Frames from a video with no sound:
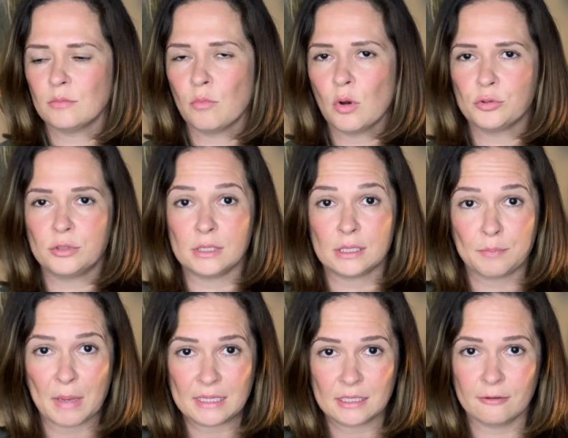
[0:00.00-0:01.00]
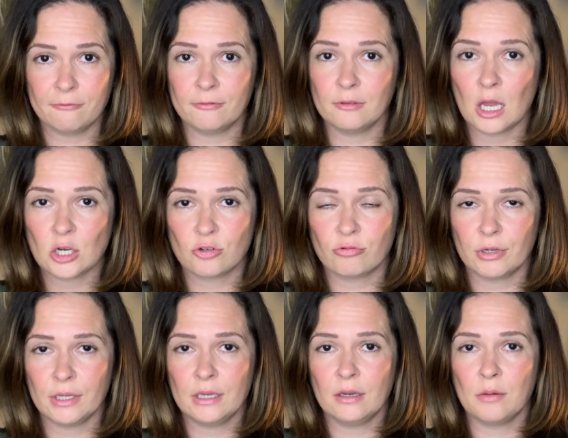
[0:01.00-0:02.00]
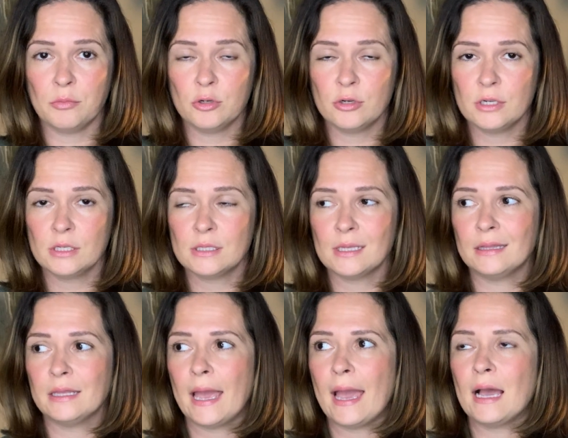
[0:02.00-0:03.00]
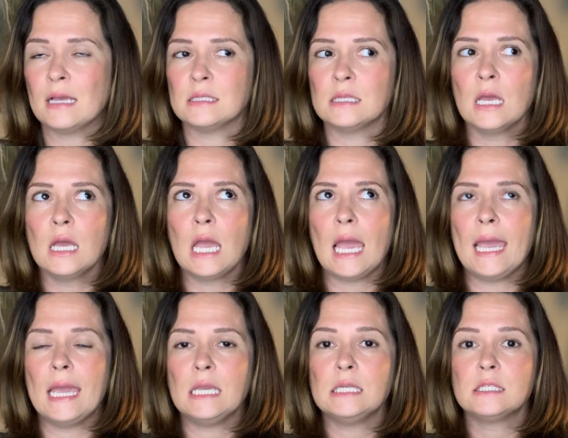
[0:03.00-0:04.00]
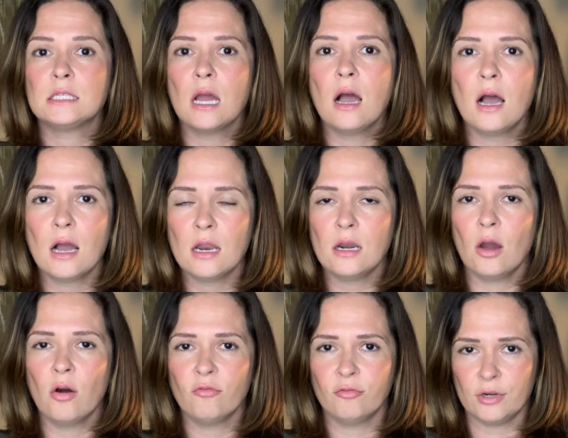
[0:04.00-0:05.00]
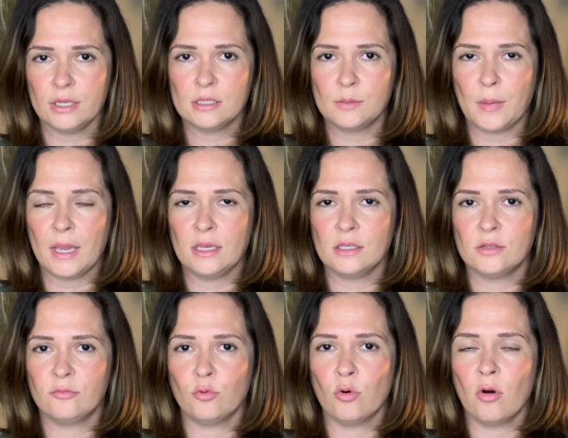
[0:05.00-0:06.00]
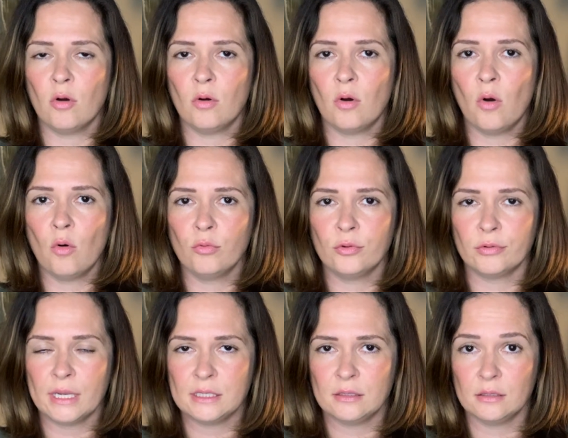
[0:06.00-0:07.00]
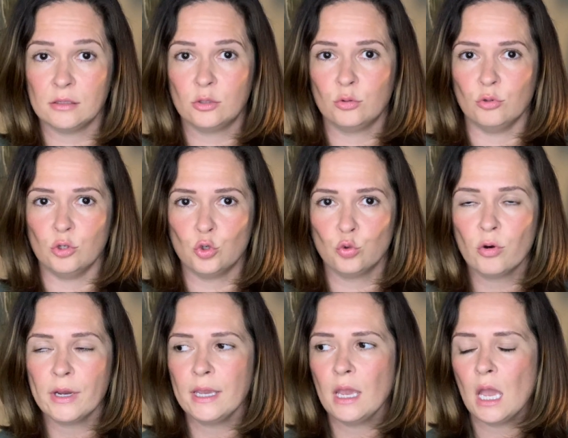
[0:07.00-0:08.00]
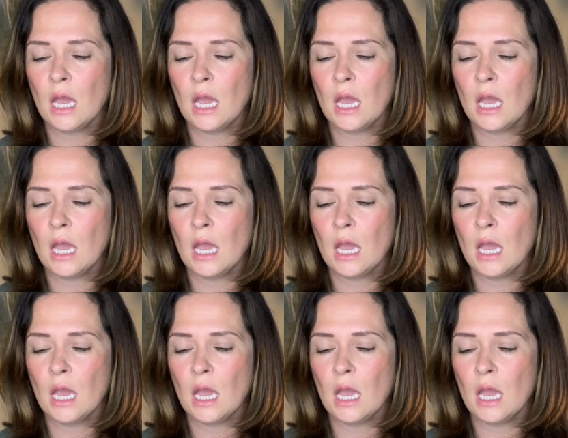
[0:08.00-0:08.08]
most expensive luxury communities that has a ton of green space for all the residents to enjoy.